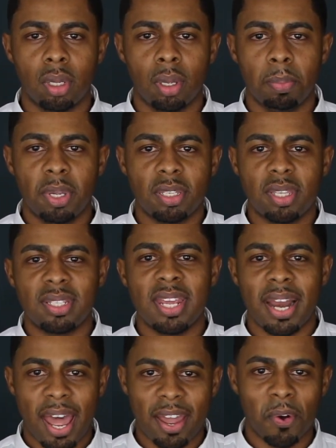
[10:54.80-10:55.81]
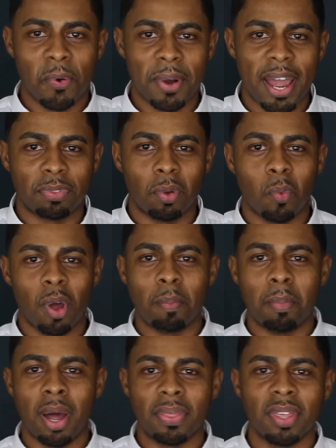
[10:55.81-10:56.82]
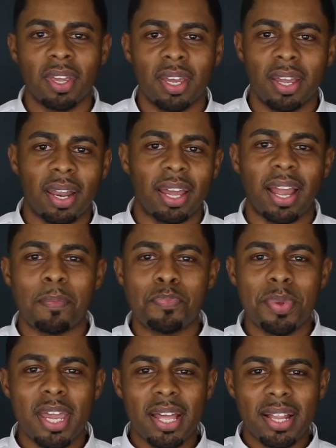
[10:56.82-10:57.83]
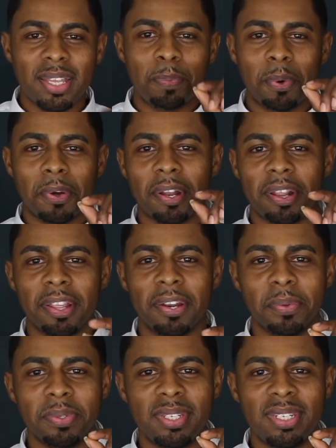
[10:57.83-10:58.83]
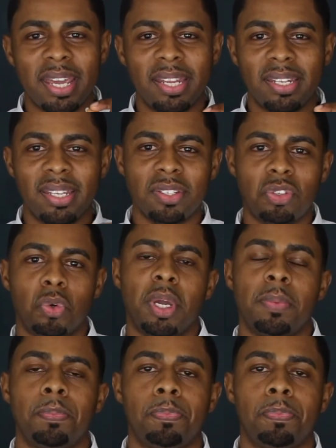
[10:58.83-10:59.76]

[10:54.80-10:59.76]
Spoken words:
Because the debt I owed after 1 month, I barely put a little dent into it.